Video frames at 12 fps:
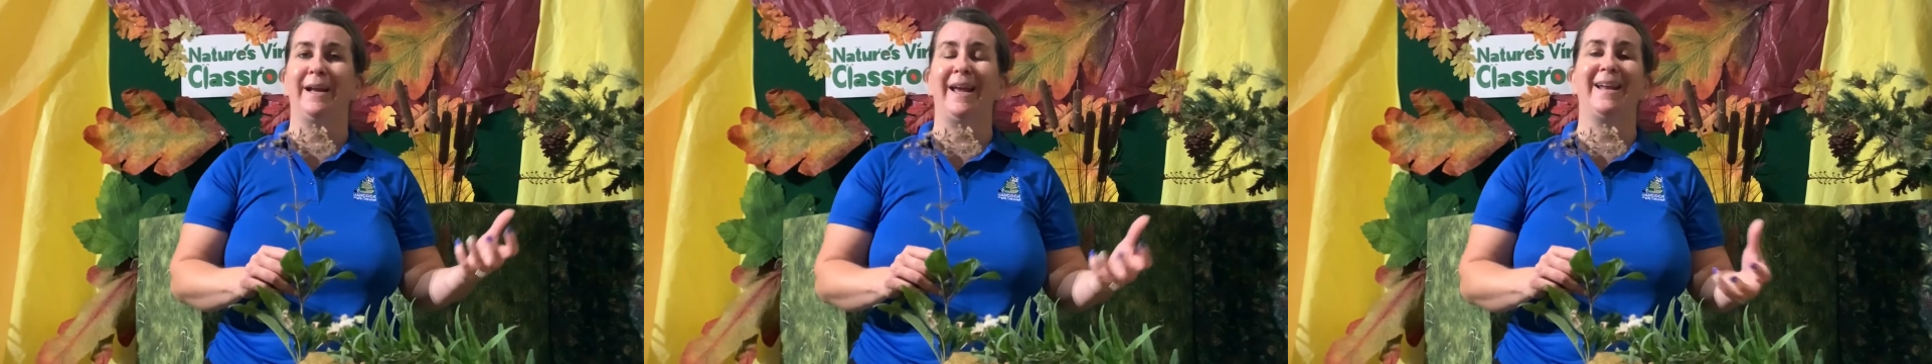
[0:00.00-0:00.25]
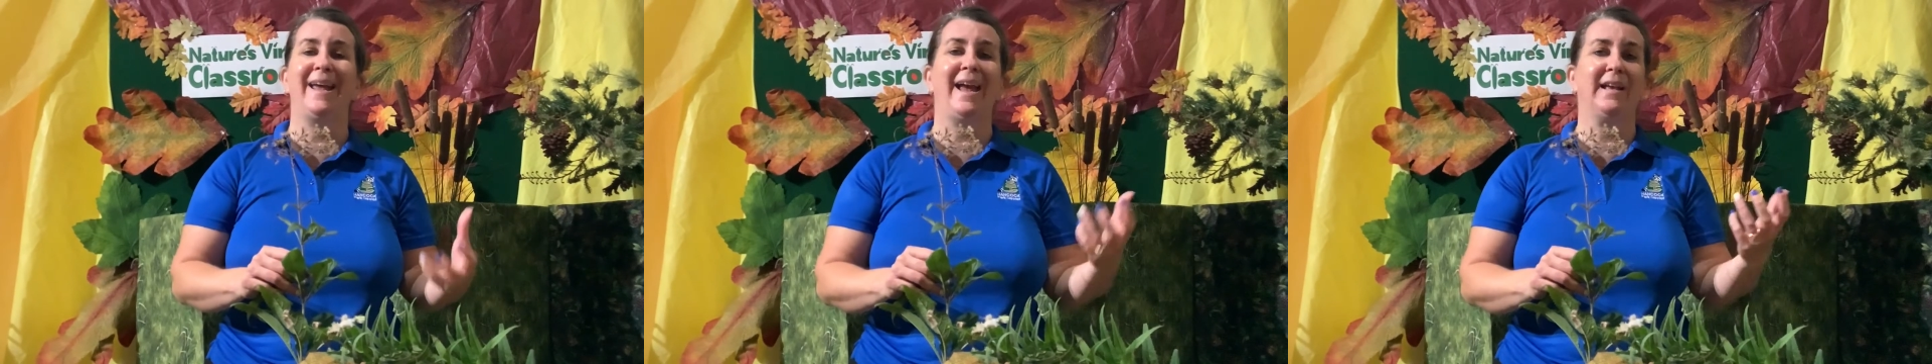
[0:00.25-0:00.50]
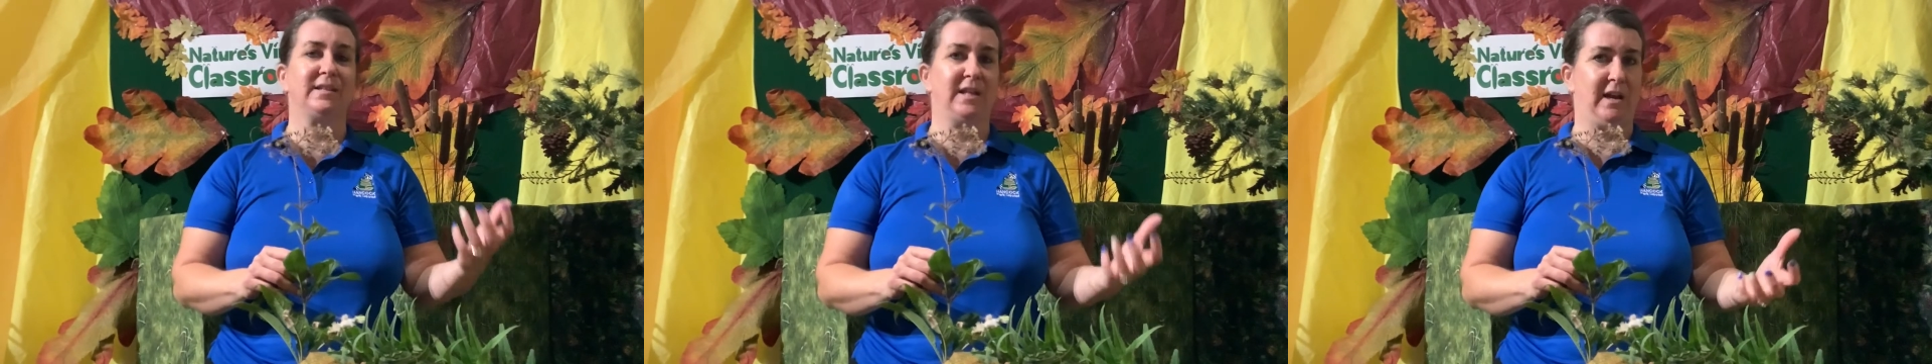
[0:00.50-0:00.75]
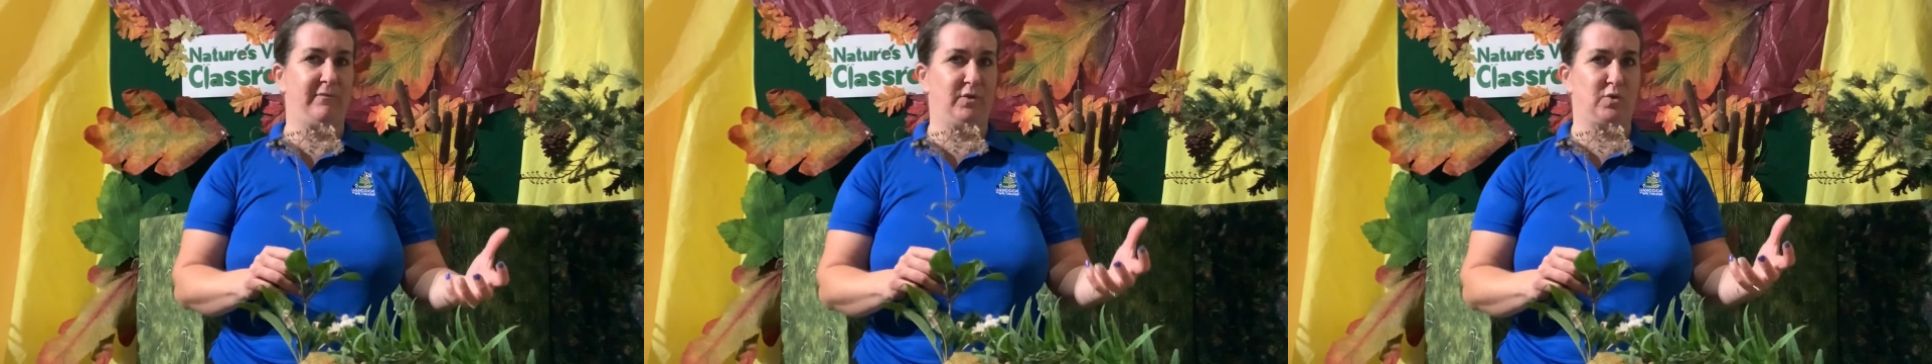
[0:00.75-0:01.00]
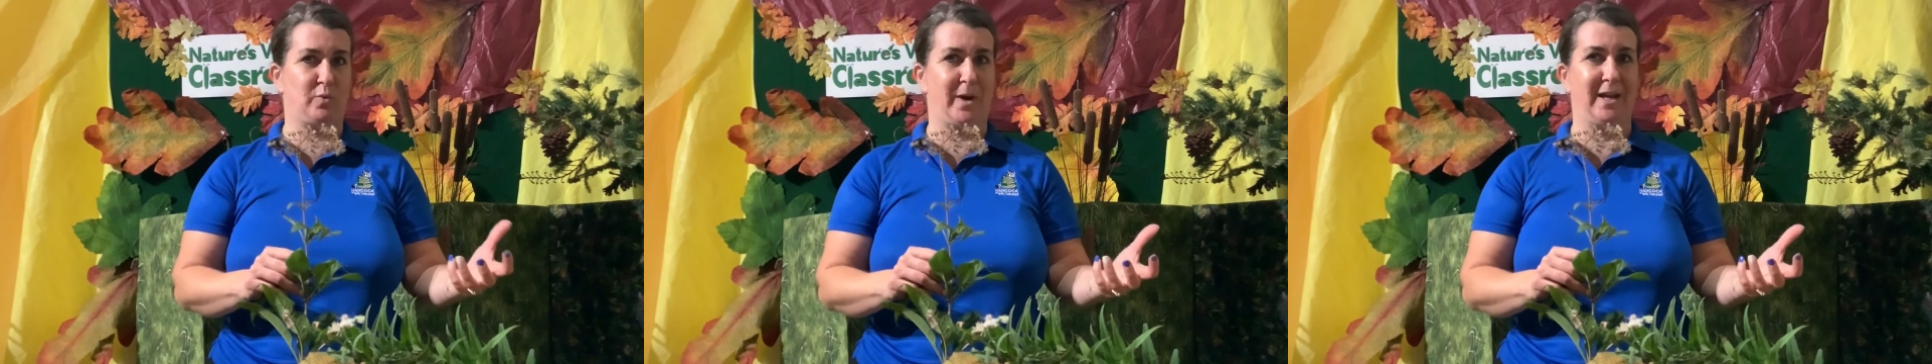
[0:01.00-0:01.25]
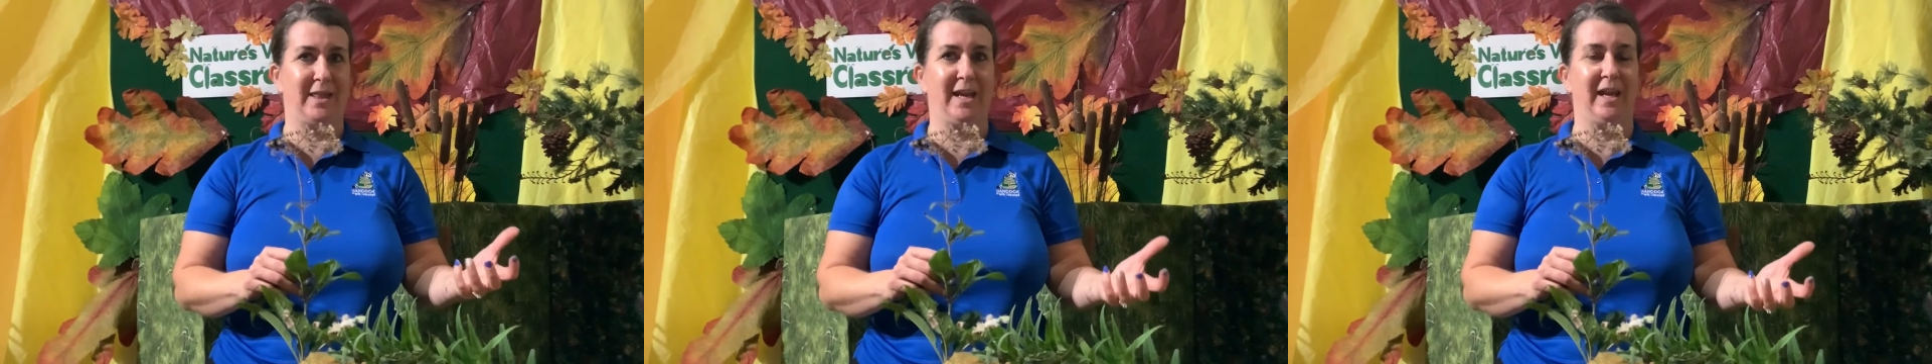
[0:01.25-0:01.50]
it has to have those
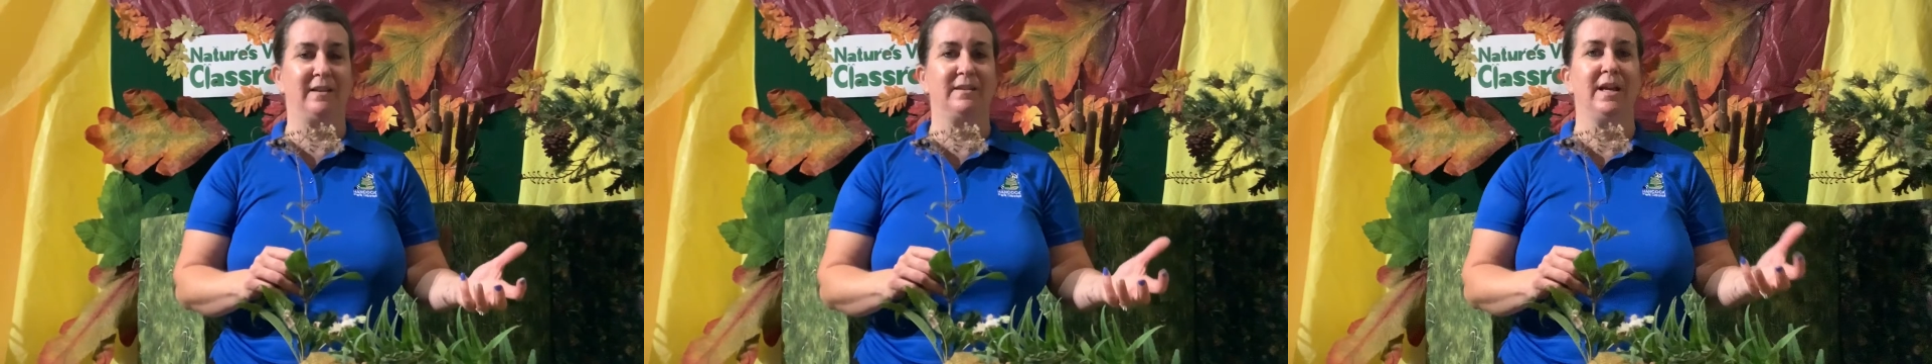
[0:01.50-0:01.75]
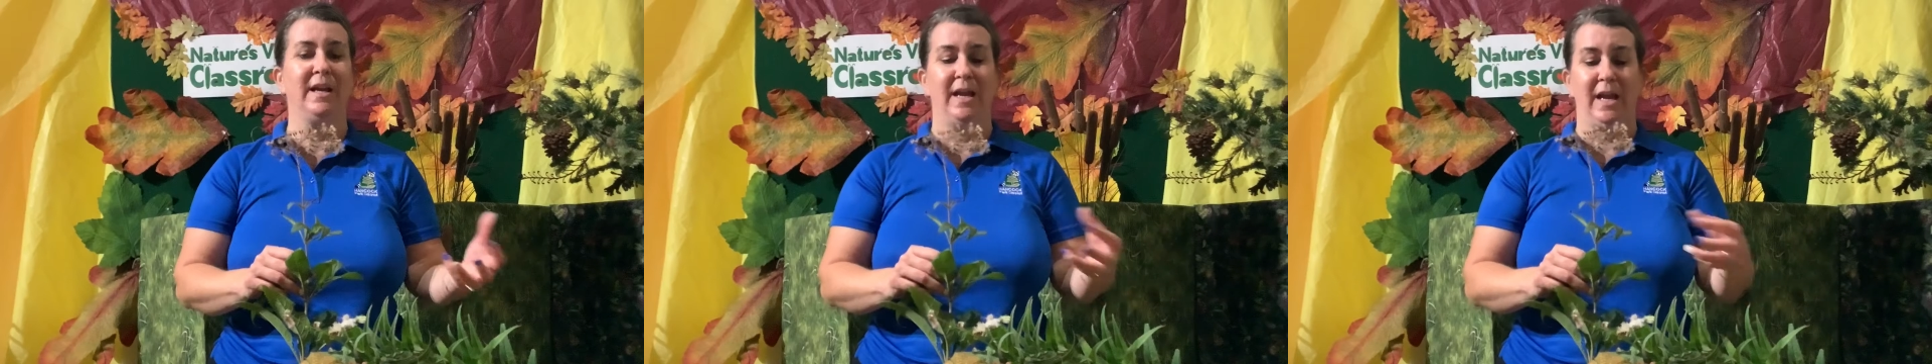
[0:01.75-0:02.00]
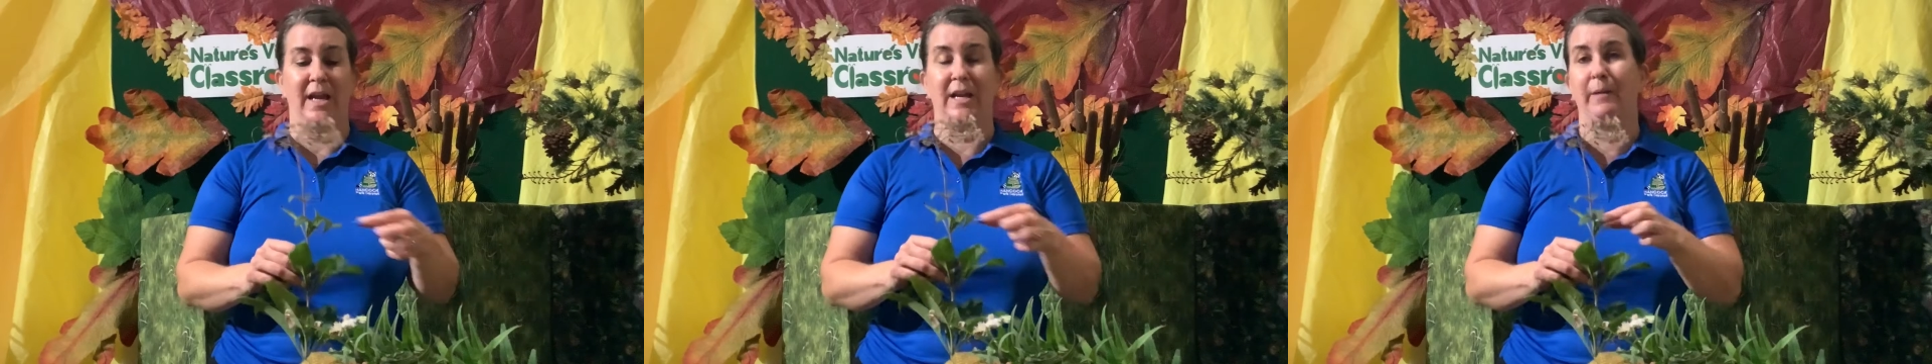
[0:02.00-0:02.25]
right things and